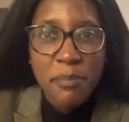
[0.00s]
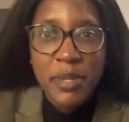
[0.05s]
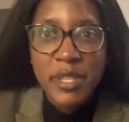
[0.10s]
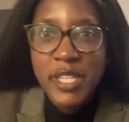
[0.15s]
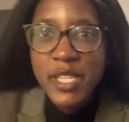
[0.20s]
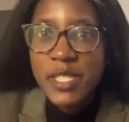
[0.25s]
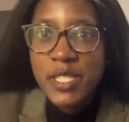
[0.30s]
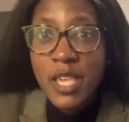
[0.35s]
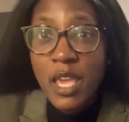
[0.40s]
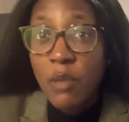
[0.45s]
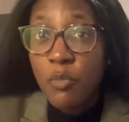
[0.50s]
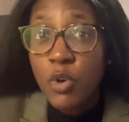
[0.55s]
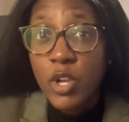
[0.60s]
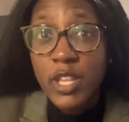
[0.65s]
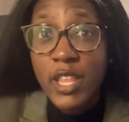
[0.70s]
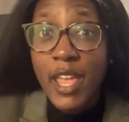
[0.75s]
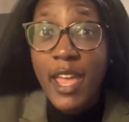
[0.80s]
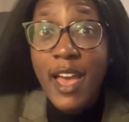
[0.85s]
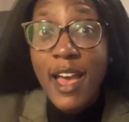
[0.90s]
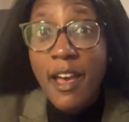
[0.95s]
But this game, what do
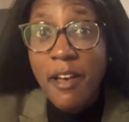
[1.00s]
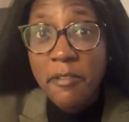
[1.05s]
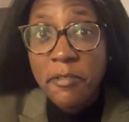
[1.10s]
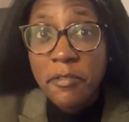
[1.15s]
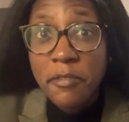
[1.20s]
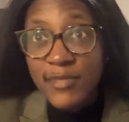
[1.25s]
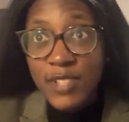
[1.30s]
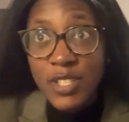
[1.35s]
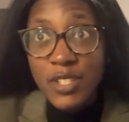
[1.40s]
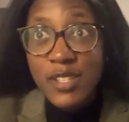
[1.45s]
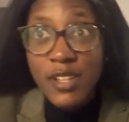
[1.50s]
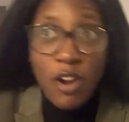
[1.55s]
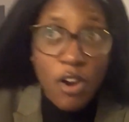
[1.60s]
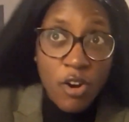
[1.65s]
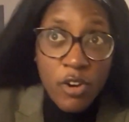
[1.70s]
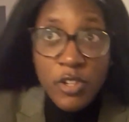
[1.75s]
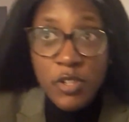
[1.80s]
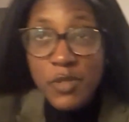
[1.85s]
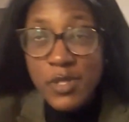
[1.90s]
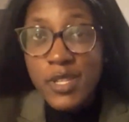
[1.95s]
they have? You could
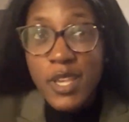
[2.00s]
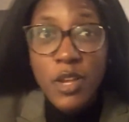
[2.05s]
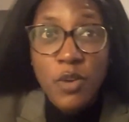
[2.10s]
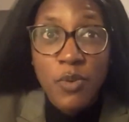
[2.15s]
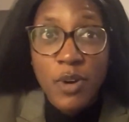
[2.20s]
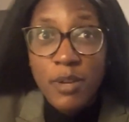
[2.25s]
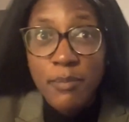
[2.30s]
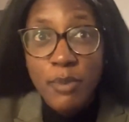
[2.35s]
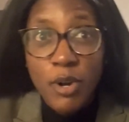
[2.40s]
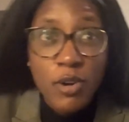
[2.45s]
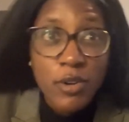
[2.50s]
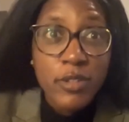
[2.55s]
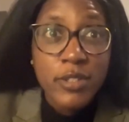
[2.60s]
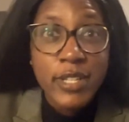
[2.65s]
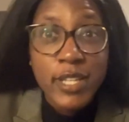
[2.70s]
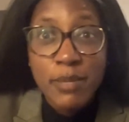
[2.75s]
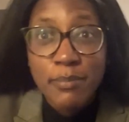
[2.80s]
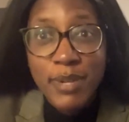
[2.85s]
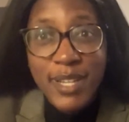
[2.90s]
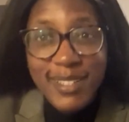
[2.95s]
argue Saquon
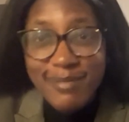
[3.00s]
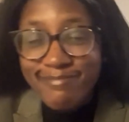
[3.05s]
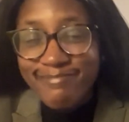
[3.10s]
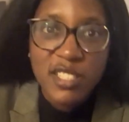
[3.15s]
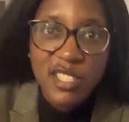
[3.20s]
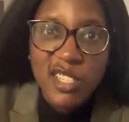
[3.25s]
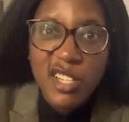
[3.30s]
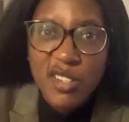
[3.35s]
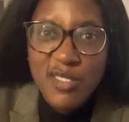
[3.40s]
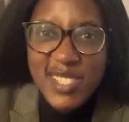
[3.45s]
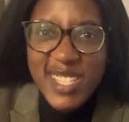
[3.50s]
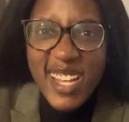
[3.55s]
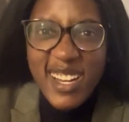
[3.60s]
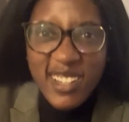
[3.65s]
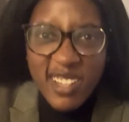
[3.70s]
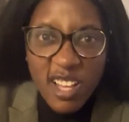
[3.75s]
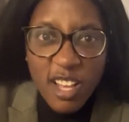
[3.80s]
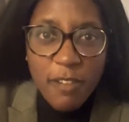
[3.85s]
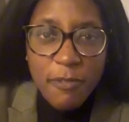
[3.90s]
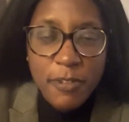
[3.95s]
Barkley, but, is that
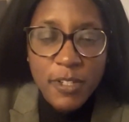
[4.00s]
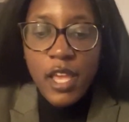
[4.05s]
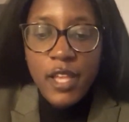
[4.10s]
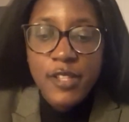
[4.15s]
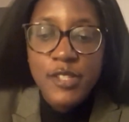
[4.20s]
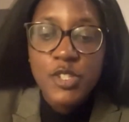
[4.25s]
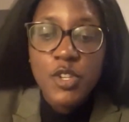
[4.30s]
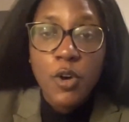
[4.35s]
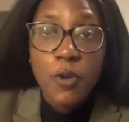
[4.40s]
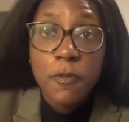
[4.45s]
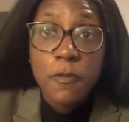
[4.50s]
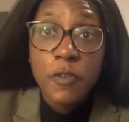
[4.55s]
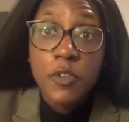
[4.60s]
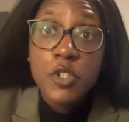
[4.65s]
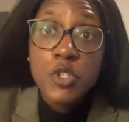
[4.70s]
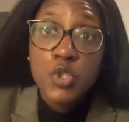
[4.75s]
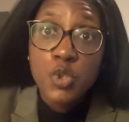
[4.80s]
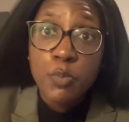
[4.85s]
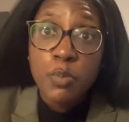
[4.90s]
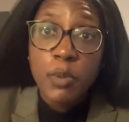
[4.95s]
enough? And so for
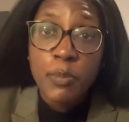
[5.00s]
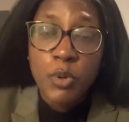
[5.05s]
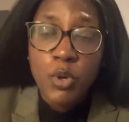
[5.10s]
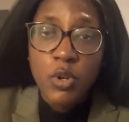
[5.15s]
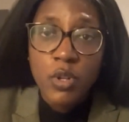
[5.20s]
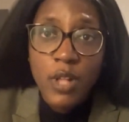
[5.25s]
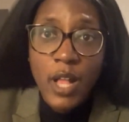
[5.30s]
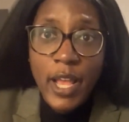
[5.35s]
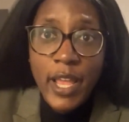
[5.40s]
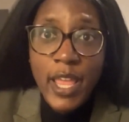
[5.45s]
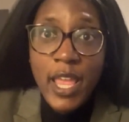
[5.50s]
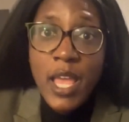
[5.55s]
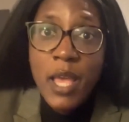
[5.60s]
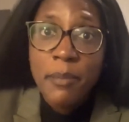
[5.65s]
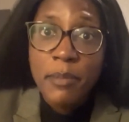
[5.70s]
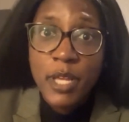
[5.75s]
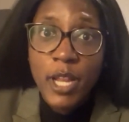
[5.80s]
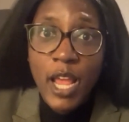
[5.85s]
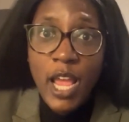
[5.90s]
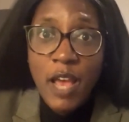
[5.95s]
the Super Bowl, I
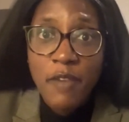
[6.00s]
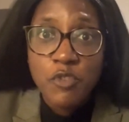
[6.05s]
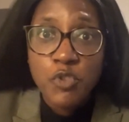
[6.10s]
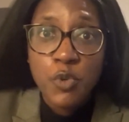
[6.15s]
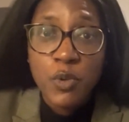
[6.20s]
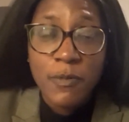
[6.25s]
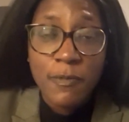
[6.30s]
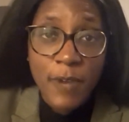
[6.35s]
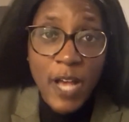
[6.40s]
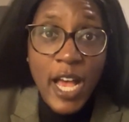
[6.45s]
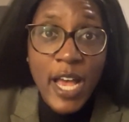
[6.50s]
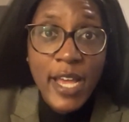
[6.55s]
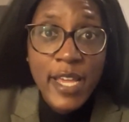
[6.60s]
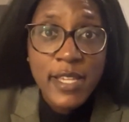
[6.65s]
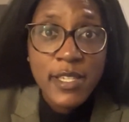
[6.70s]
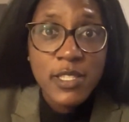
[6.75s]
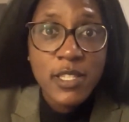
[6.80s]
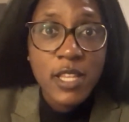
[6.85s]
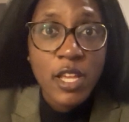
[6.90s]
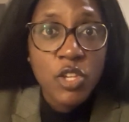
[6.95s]
am going to have to
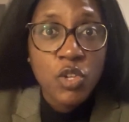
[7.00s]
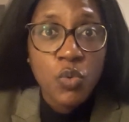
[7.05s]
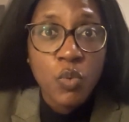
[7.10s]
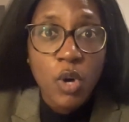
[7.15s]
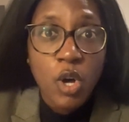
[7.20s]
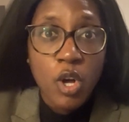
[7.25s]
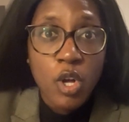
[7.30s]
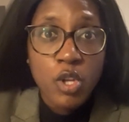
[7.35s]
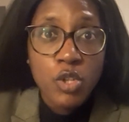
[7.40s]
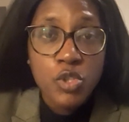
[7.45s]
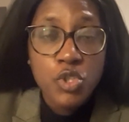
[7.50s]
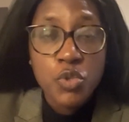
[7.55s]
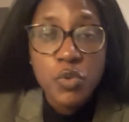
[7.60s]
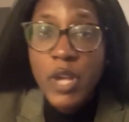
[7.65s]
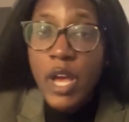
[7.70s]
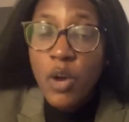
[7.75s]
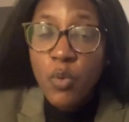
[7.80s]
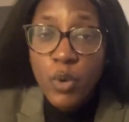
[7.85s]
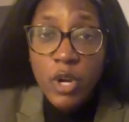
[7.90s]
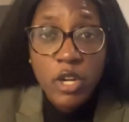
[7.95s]
advise that you all do
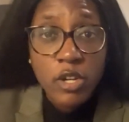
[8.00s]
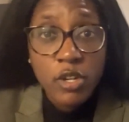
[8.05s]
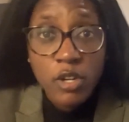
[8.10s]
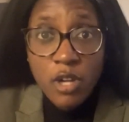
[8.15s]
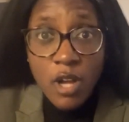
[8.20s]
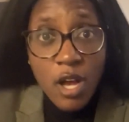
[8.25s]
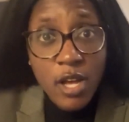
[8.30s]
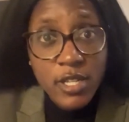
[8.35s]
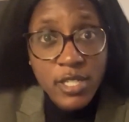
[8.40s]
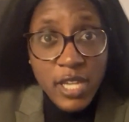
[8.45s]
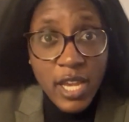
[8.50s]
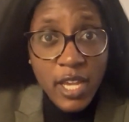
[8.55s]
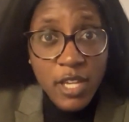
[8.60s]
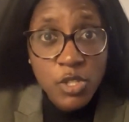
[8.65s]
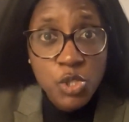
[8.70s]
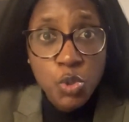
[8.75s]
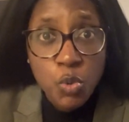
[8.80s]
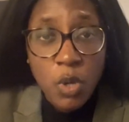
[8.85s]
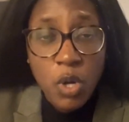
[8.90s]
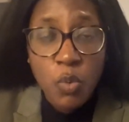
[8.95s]
not wear your
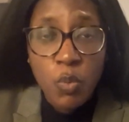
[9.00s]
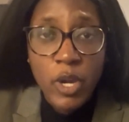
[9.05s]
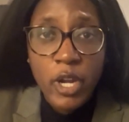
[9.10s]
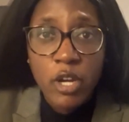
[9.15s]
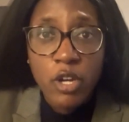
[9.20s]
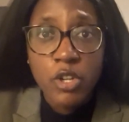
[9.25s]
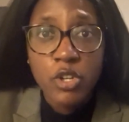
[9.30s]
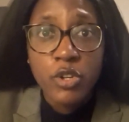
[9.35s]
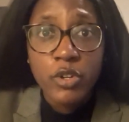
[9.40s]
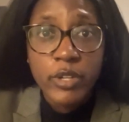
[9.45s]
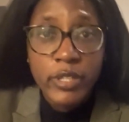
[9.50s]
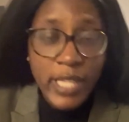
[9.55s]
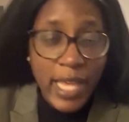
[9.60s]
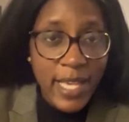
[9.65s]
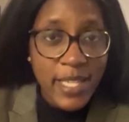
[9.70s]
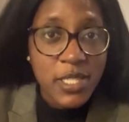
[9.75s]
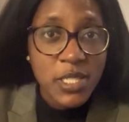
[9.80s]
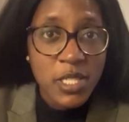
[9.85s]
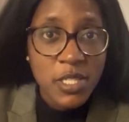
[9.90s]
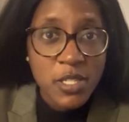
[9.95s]
contacts. You all wear your
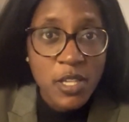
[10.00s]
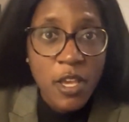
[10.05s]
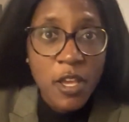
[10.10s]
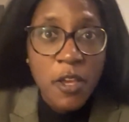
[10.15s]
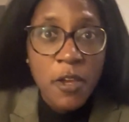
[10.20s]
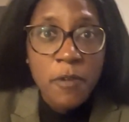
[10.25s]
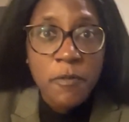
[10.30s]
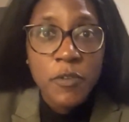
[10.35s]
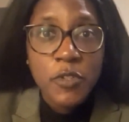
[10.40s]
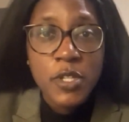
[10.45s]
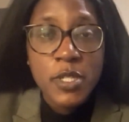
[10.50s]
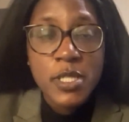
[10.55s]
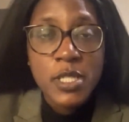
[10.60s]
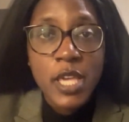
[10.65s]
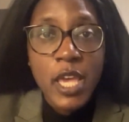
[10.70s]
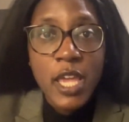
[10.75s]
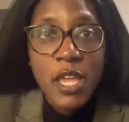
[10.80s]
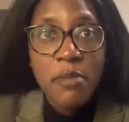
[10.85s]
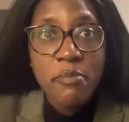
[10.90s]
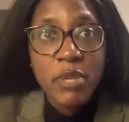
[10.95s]
glasses for this
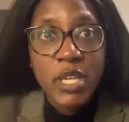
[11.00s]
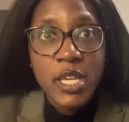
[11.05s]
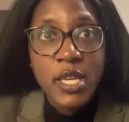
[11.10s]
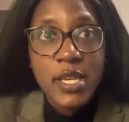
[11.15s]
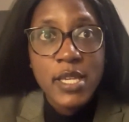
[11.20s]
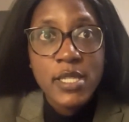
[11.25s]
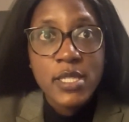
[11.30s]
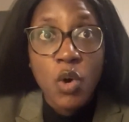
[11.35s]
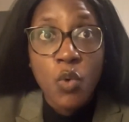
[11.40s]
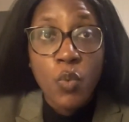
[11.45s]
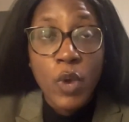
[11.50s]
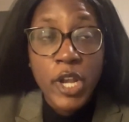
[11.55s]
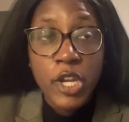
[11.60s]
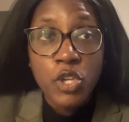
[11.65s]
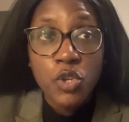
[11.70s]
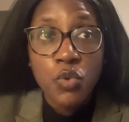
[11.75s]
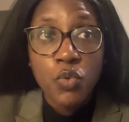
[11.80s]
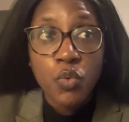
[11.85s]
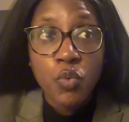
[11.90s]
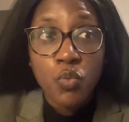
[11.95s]
game, because when
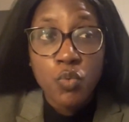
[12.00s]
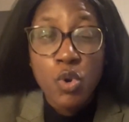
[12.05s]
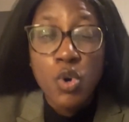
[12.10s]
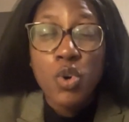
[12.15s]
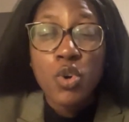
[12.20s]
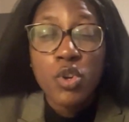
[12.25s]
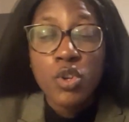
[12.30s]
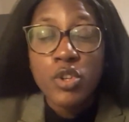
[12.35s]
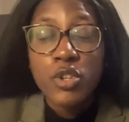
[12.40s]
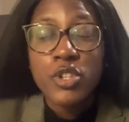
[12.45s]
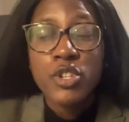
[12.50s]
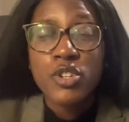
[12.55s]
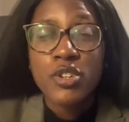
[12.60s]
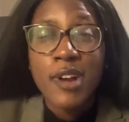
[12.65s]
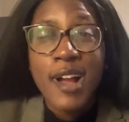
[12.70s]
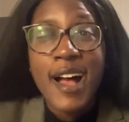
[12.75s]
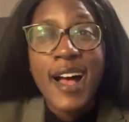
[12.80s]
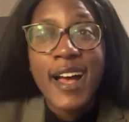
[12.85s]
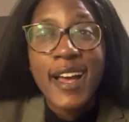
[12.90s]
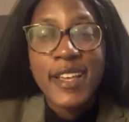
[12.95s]
you roll your
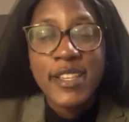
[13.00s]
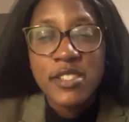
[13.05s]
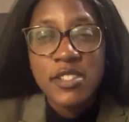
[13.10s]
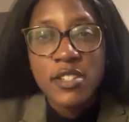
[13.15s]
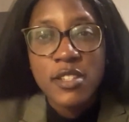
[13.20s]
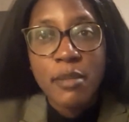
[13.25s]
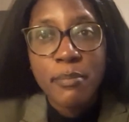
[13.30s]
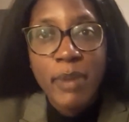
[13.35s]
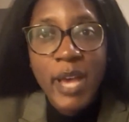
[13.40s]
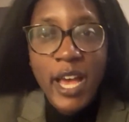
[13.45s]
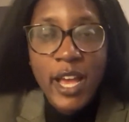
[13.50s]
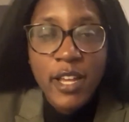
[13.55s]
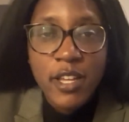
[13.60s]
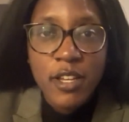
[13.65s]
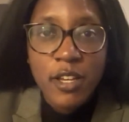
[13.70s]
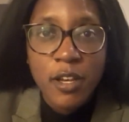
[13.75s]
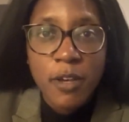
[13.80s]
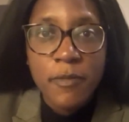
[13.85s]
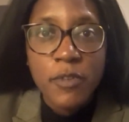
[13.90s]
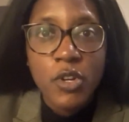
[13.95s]
eyes to the back
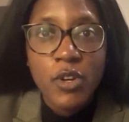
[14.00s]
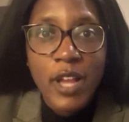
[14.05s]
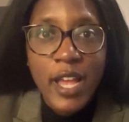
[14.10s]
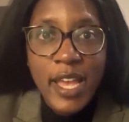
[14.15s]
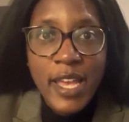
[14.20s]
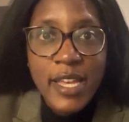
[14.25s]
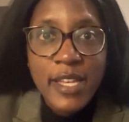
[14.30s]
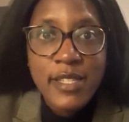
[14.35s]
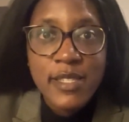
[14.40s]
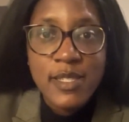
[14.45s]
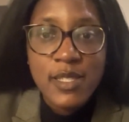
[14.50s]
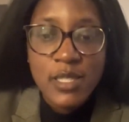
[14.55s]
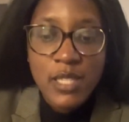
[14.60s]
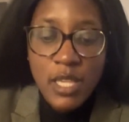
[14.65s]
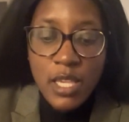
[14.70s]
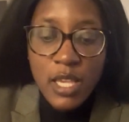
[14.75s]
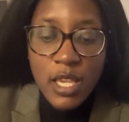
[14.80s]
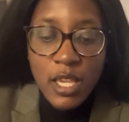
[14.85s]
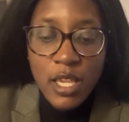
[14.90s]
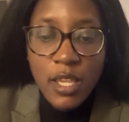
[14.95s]
of your head,
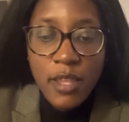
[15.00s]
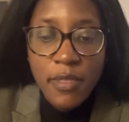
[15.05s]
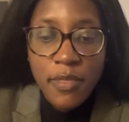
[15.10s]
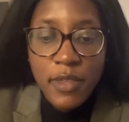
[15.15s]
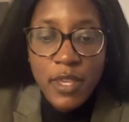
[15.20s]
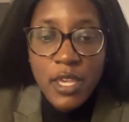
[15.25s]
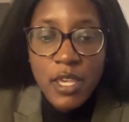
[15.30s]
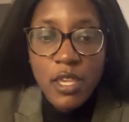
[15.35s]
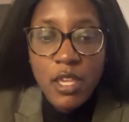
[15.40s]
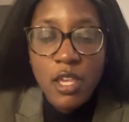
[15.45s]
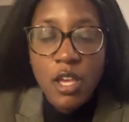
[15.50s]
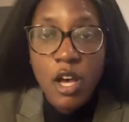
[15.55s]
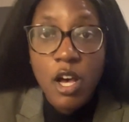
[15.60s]
seeing the